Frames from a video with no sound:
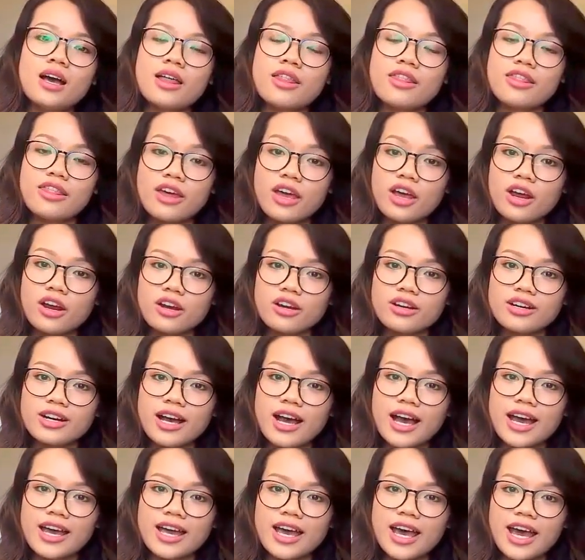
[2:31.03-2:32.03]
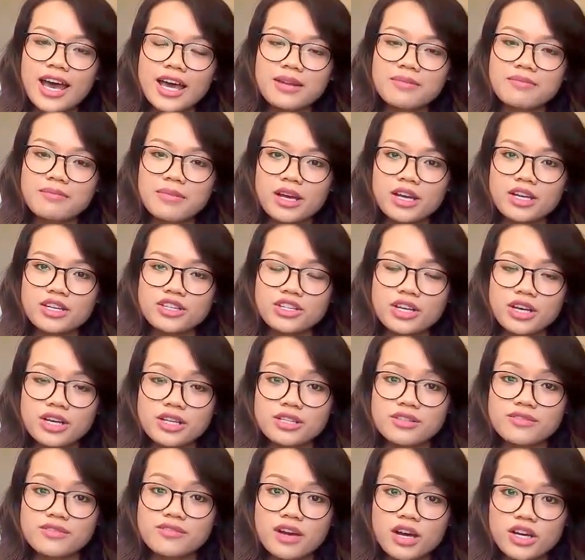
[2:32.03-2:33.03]
There, I had my
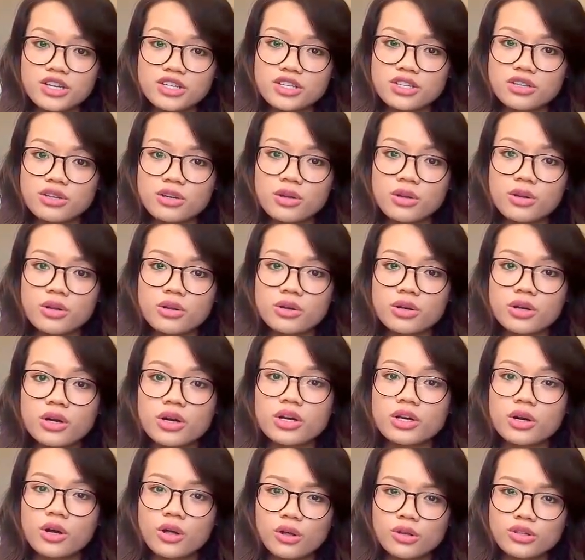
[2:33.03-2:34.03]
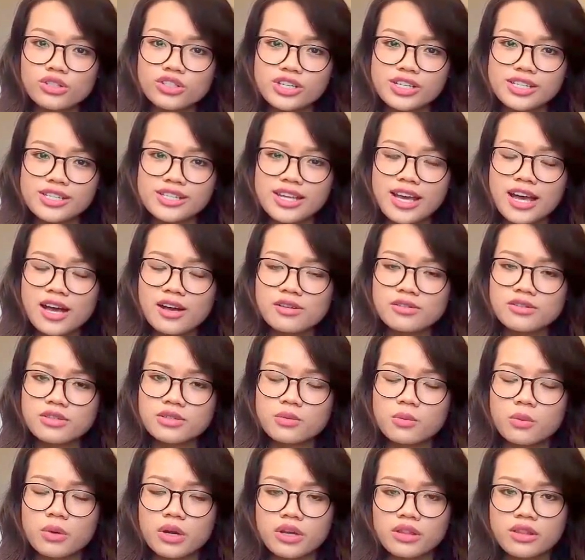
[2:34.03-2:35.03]
transvaginal
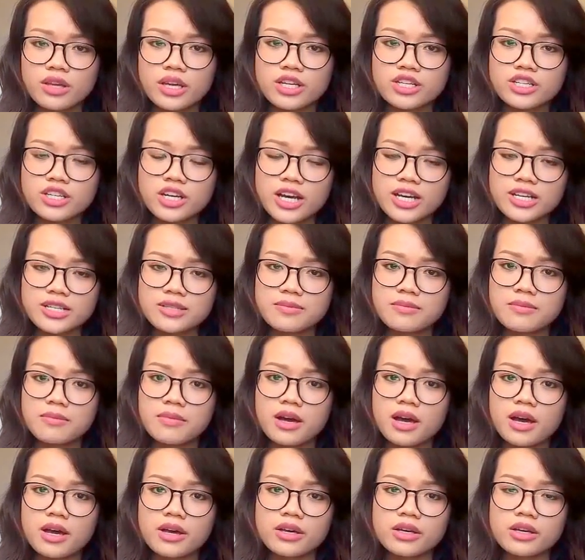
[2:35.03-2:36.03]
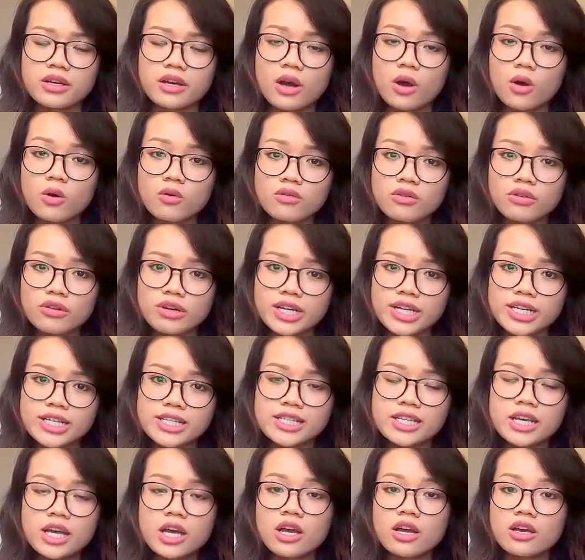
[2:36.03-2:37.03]
ultrasound where they checked my
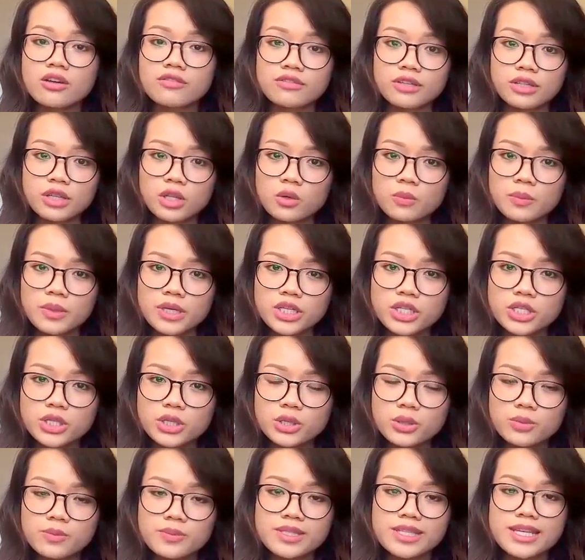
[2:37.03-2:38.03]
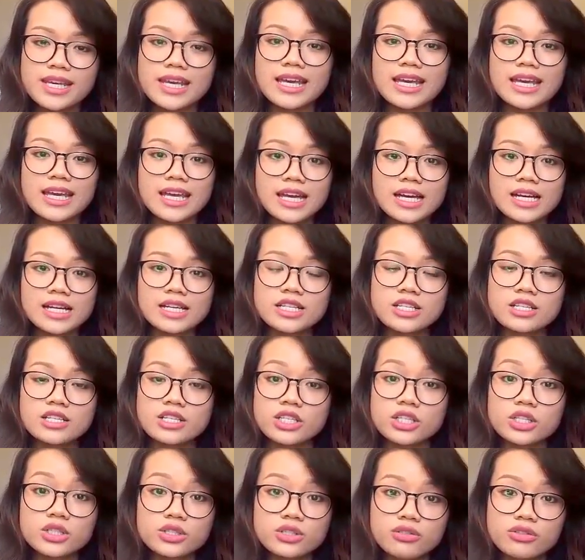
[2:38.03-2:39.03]
ovaries, fallopian tubes, and
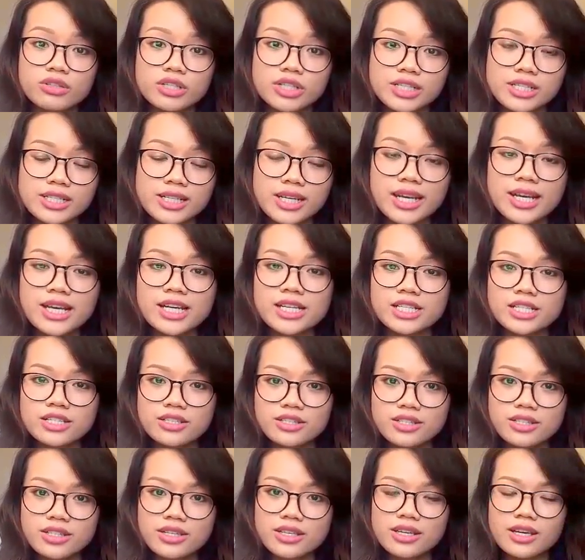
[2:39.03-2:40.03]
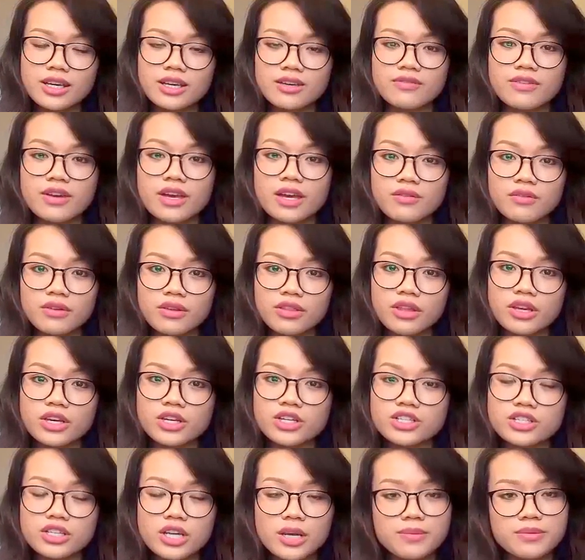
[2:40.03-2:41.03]
uterus to see if everything
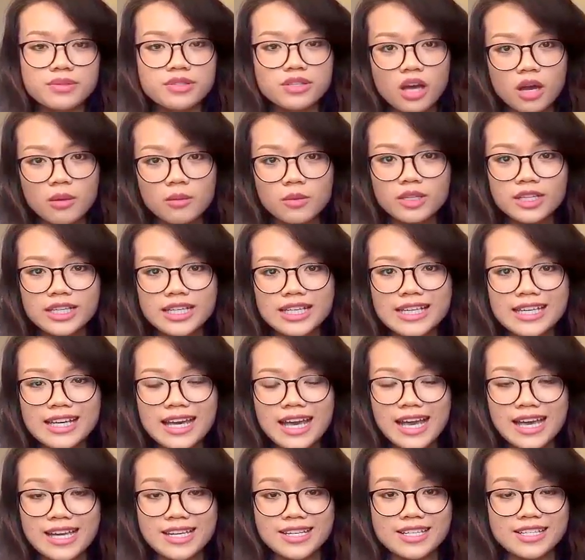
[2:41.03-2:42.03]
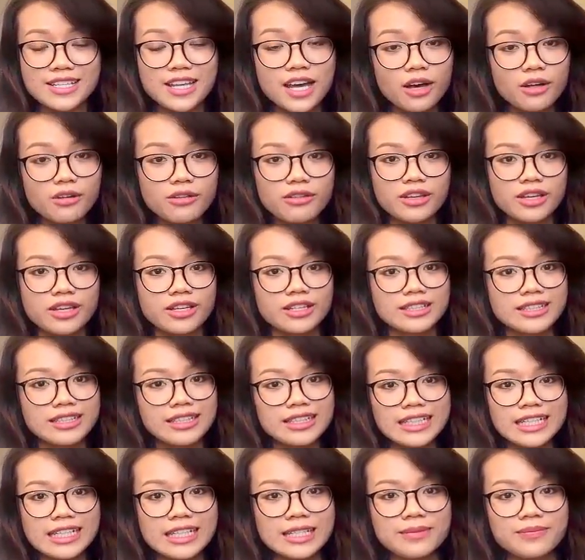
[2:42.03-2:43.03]
shapes normally and is healthy and
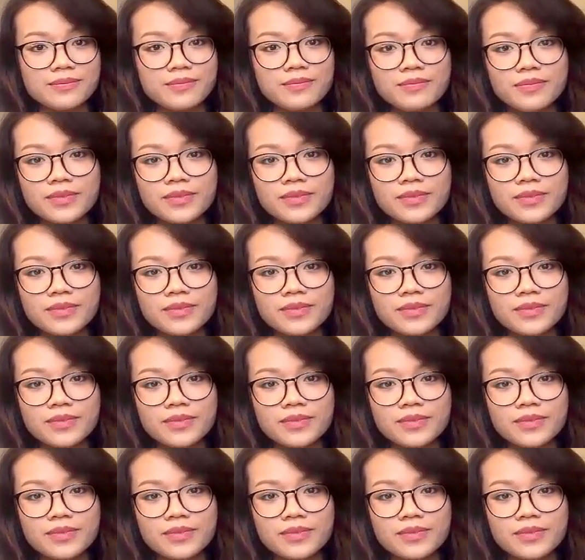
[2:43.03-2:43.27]
clean.